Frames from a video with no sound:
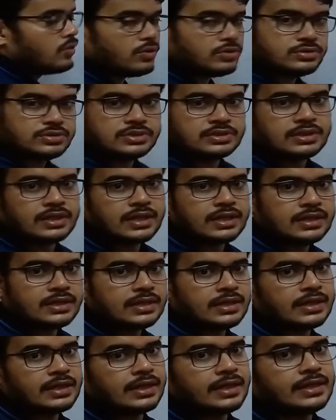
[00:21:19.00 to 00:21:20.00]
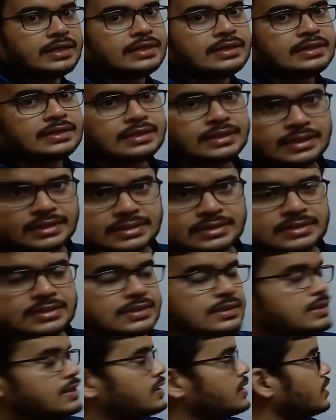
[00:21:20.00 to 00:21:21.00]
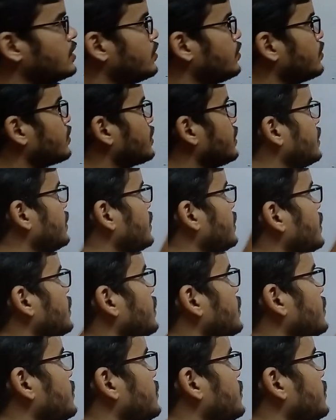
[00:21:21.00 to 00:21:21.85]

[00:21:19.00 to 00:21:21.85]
constant head test. Okay,